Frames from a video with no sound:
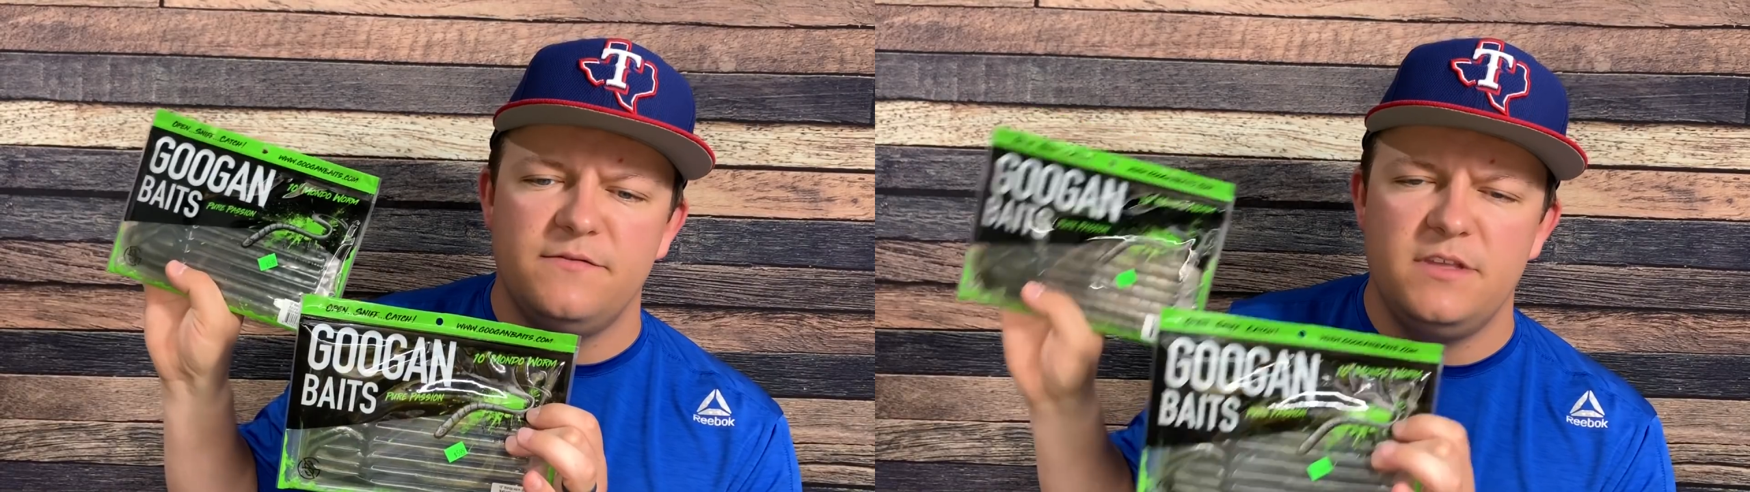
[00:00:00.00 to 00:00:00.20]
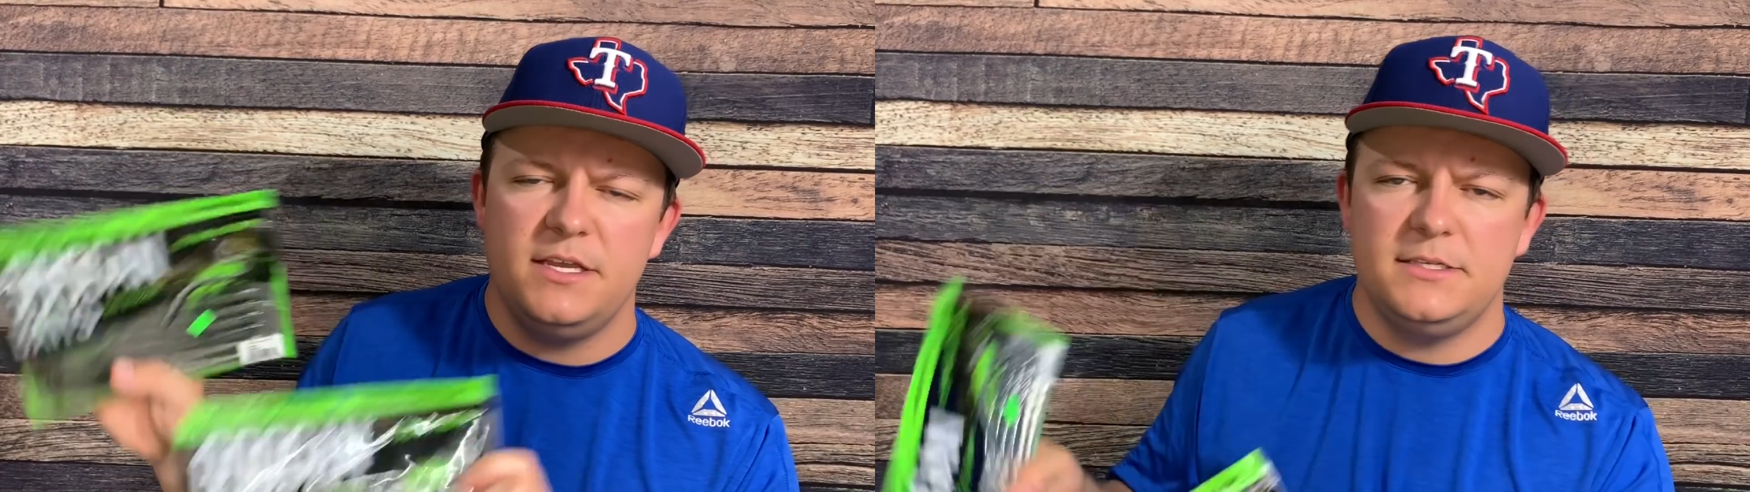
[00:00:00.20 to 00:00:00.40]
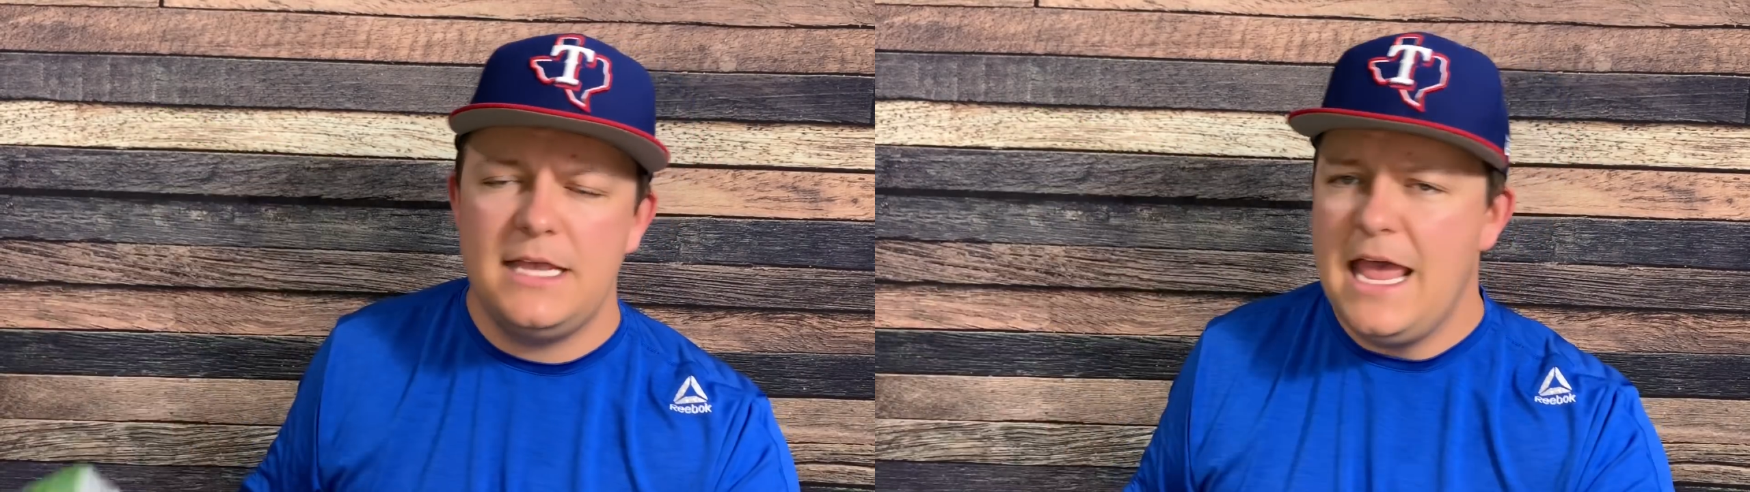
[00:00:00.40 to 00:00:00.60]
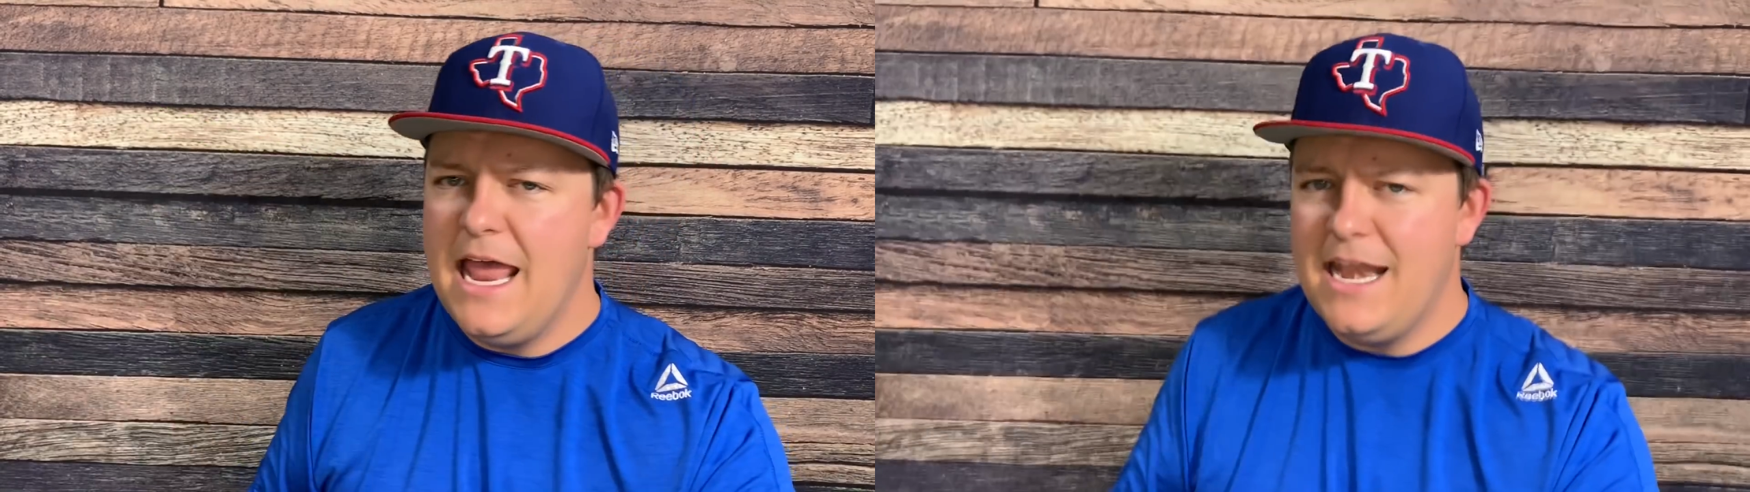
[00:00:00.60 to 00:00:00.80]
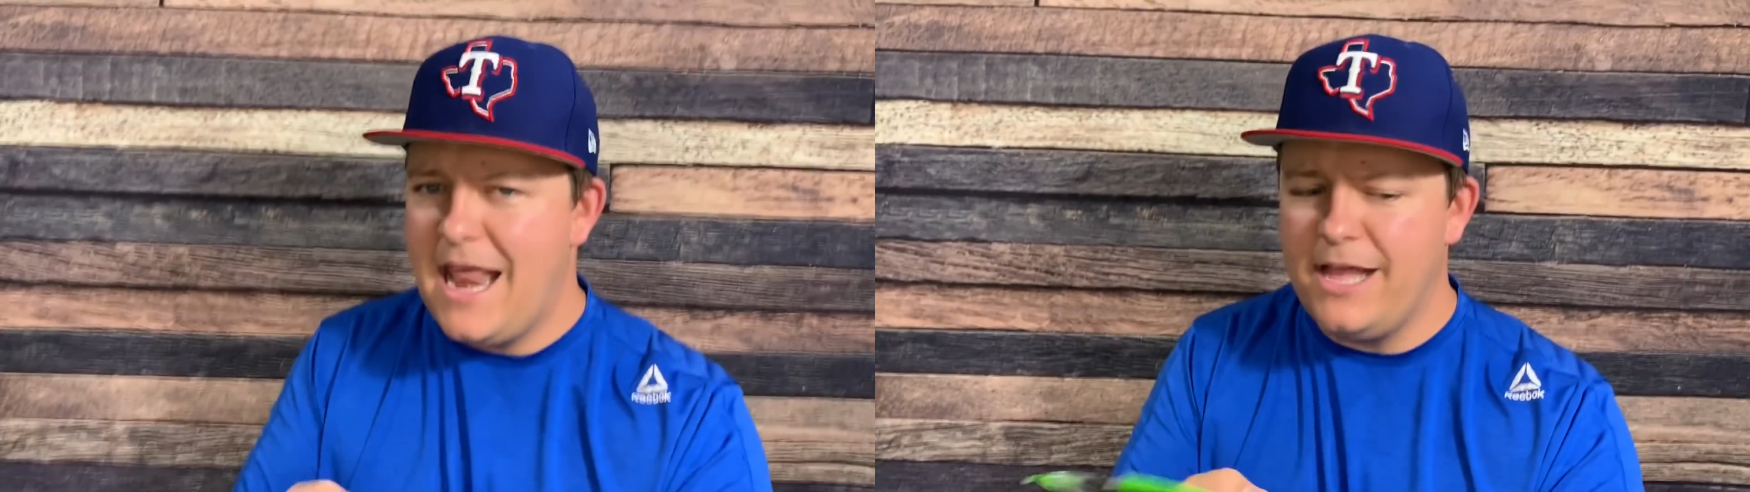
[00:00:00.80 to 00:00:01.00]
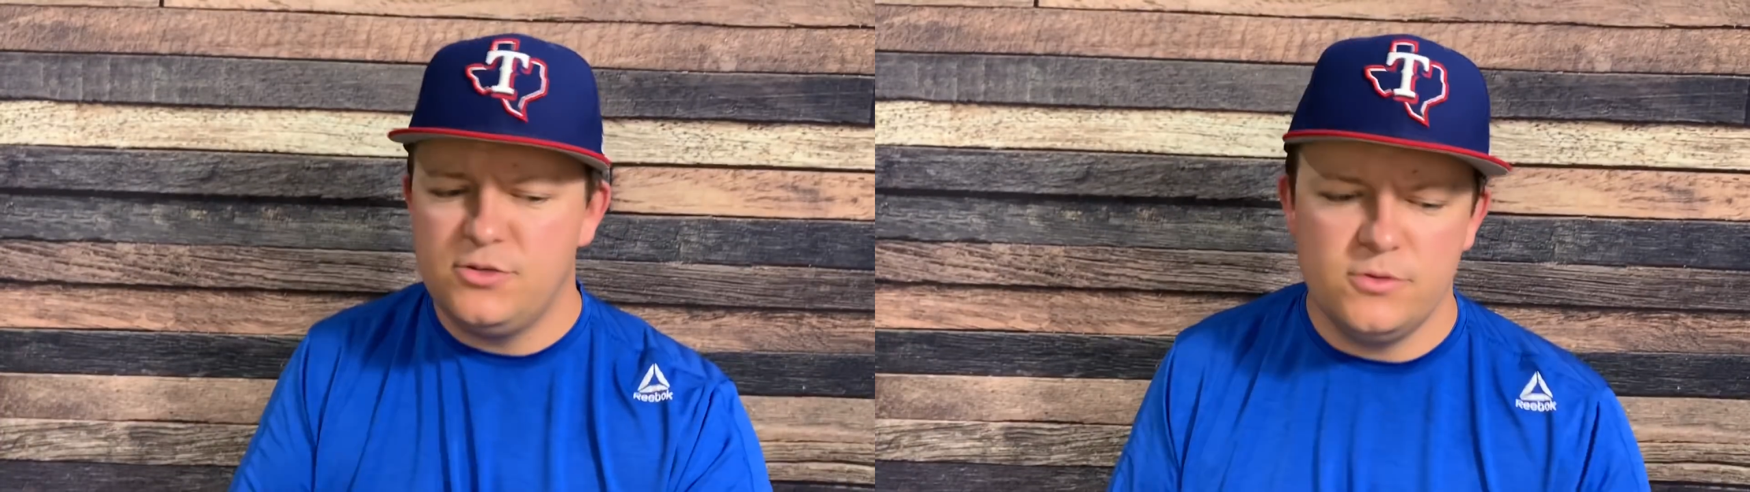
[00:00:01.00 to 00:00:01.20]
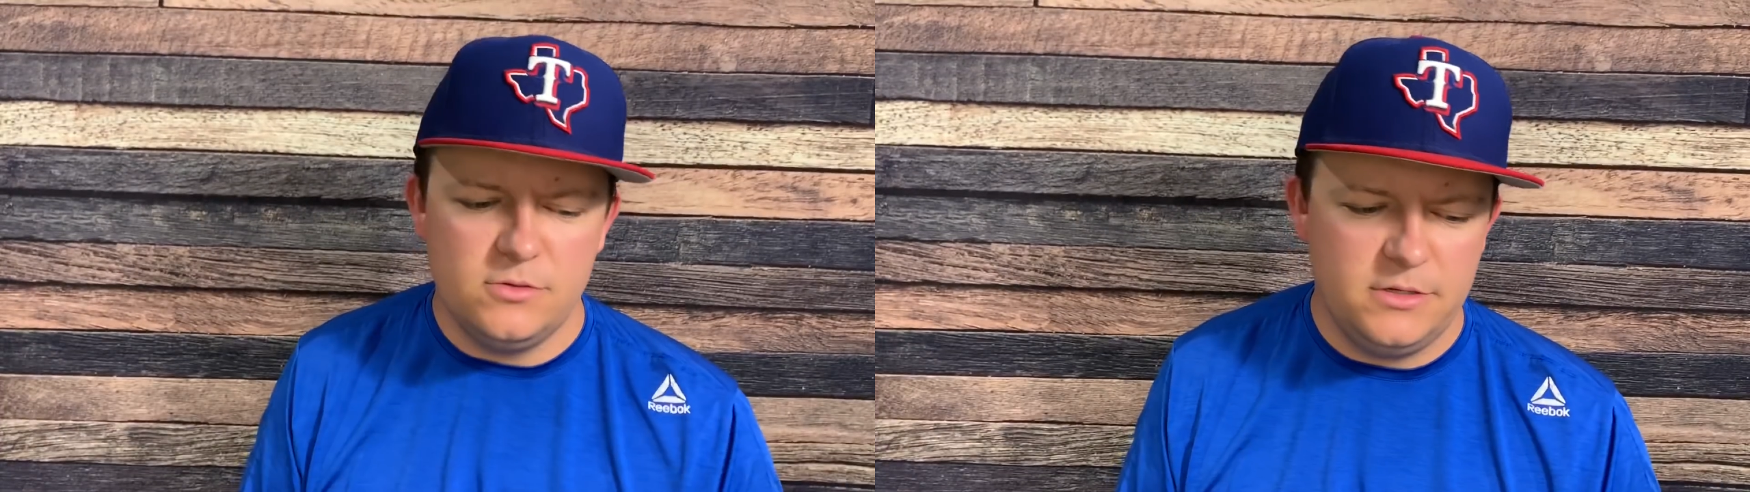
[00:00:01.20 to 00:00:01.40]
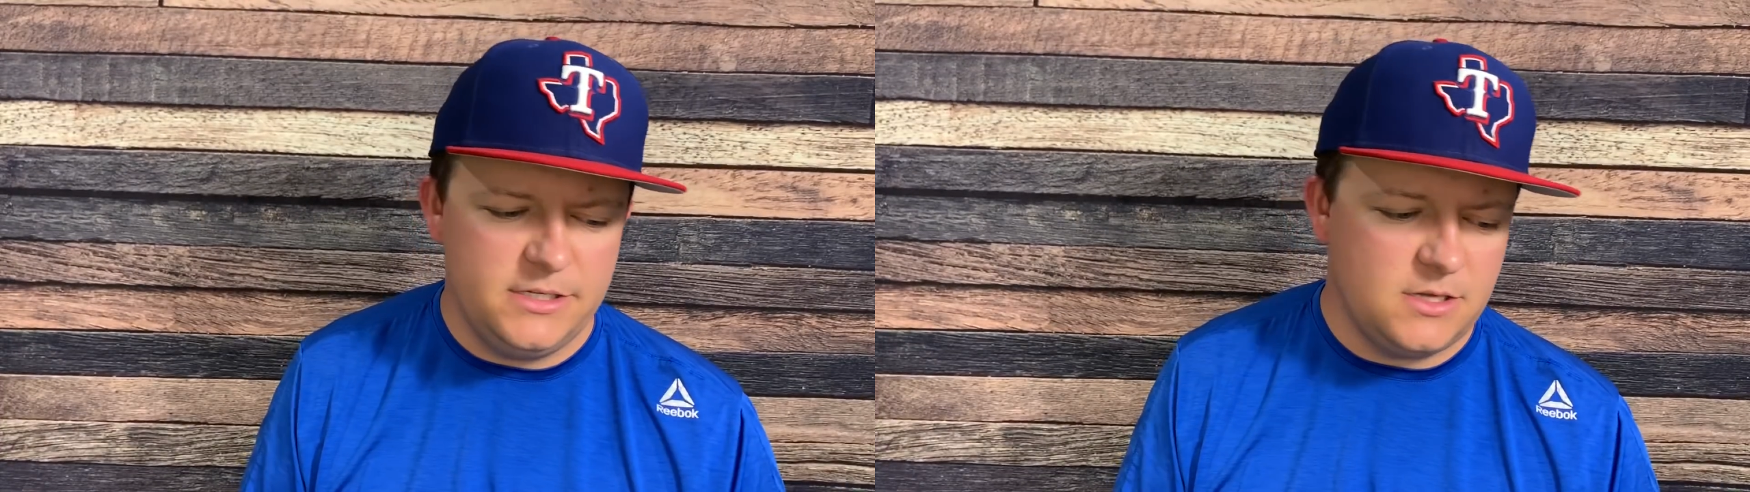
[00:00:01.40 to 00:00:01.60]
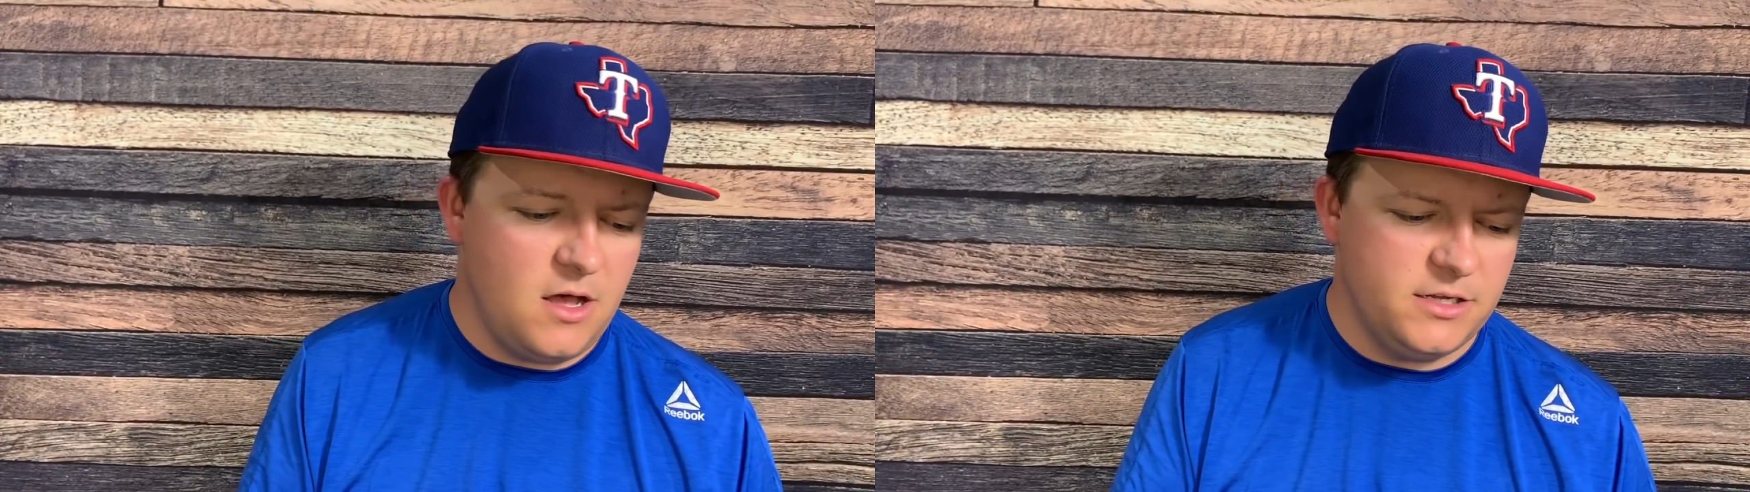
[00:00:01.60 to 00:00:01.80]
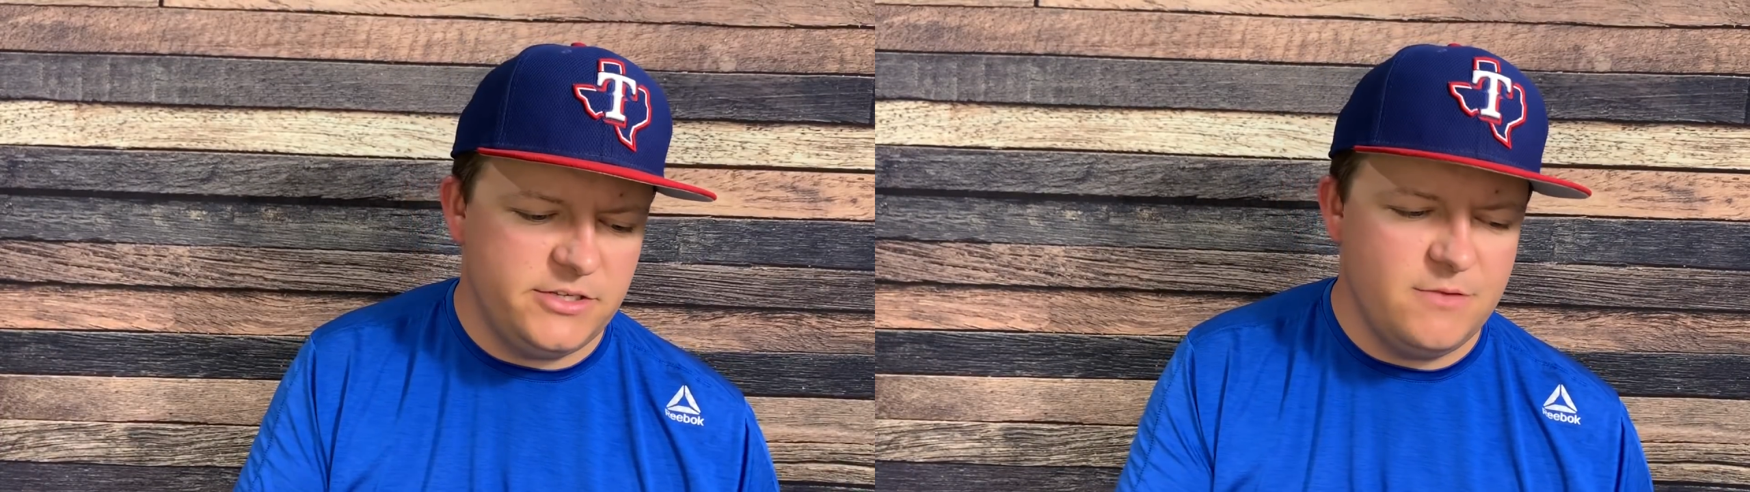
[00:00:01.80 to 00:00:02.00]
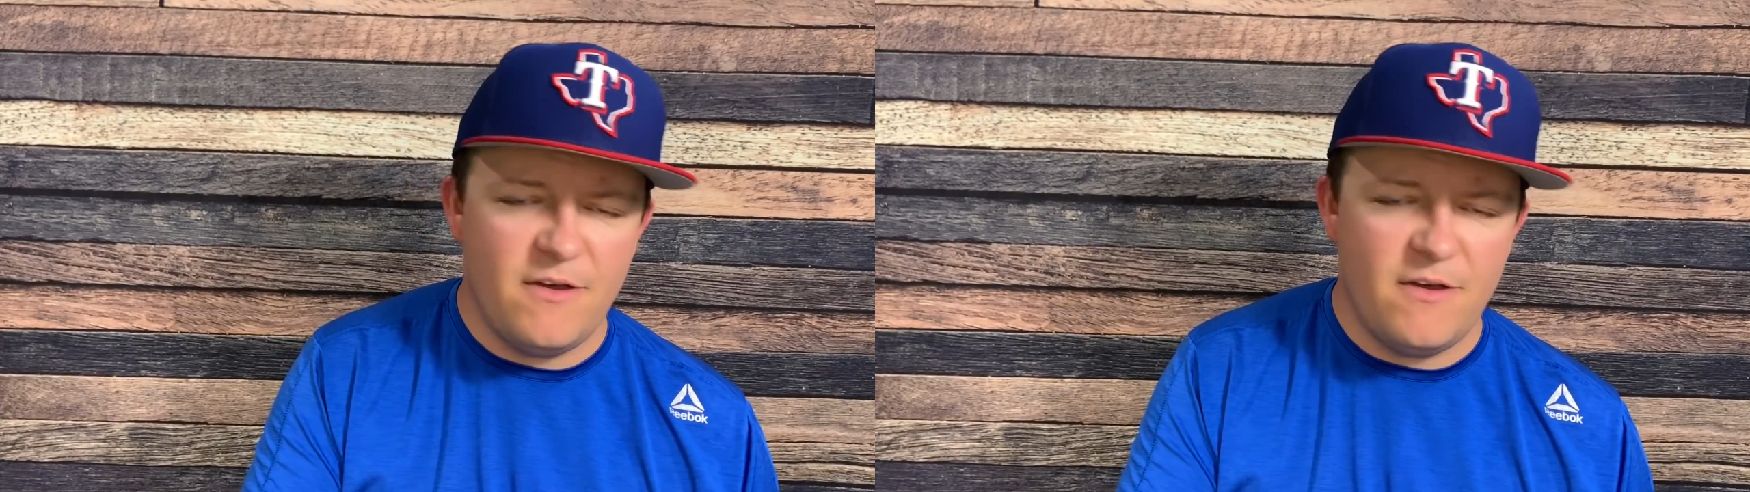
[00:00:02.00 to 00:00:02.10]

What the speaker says: of these. Natural is honestly